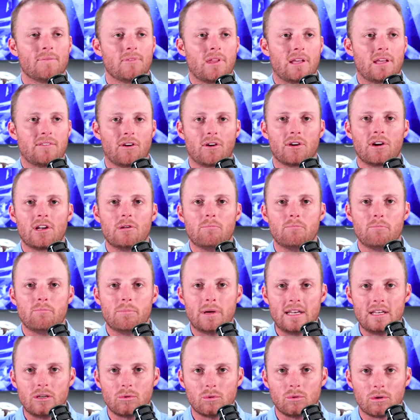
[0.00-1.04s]
They've already
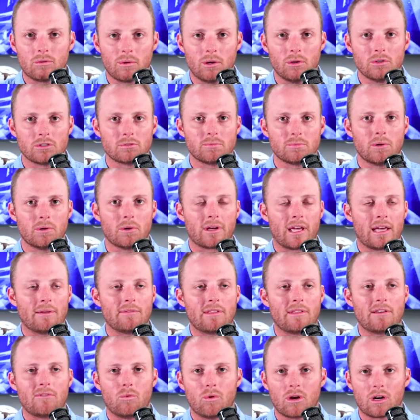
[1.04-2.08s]
been to a Rose Bowl
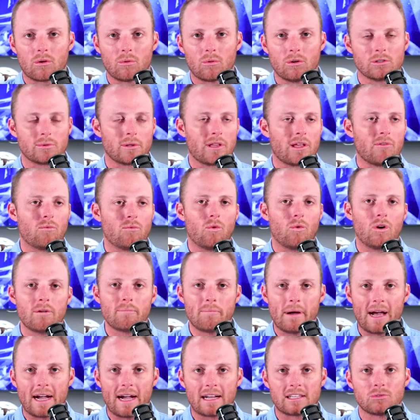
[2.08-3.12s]
game. They've won a Rose Bowl. They've
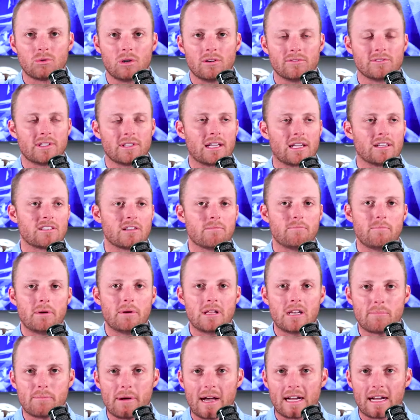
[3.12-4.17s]
won Pac-12 titles. They've
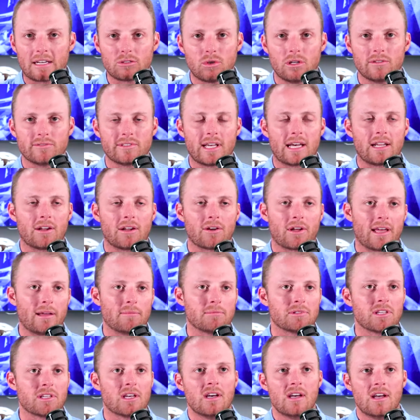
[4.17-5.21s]
been to Pac-12 title
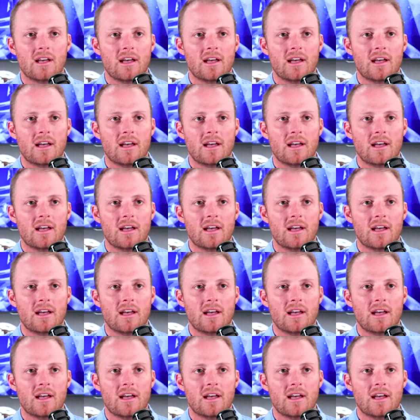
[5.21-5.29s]
games.